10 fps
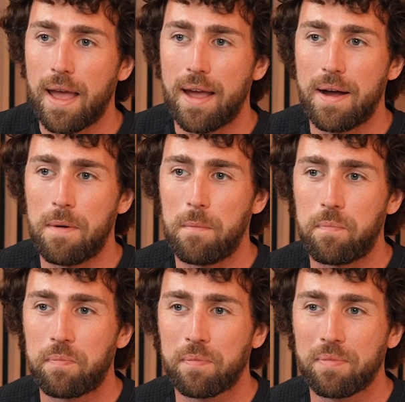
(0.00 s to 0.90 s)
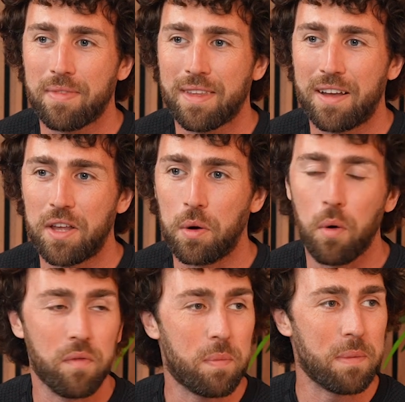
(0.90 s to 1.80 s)

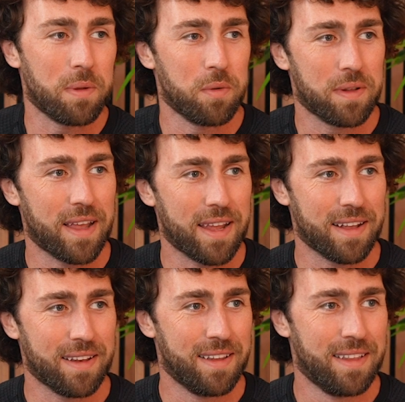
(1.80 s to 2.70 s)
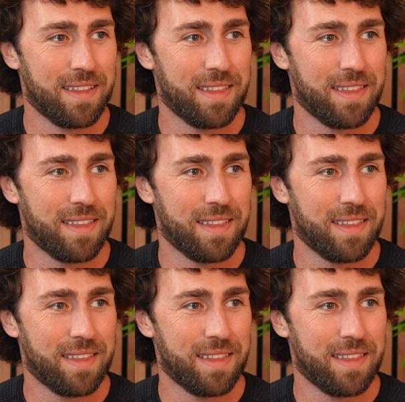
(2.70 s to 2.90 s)
other people who are taking